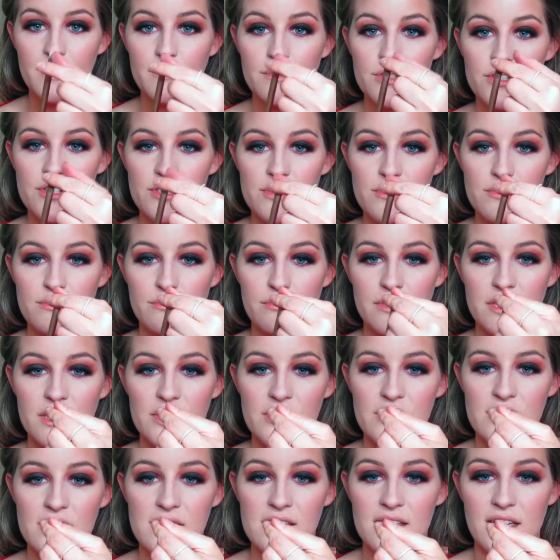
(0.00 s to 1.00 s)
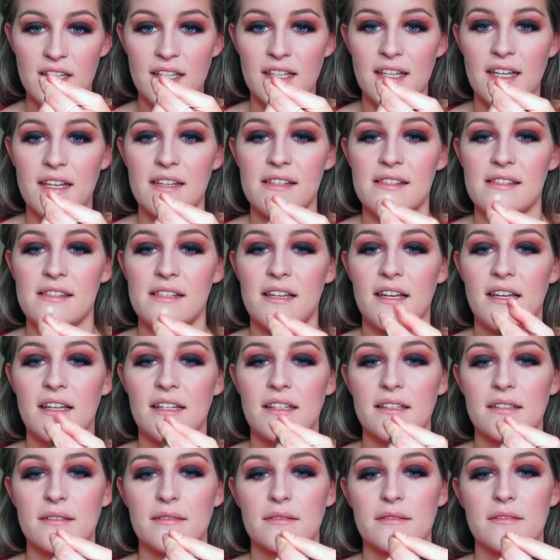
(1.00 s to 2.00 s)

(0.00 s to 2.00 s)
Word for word: which is really just, I guess, like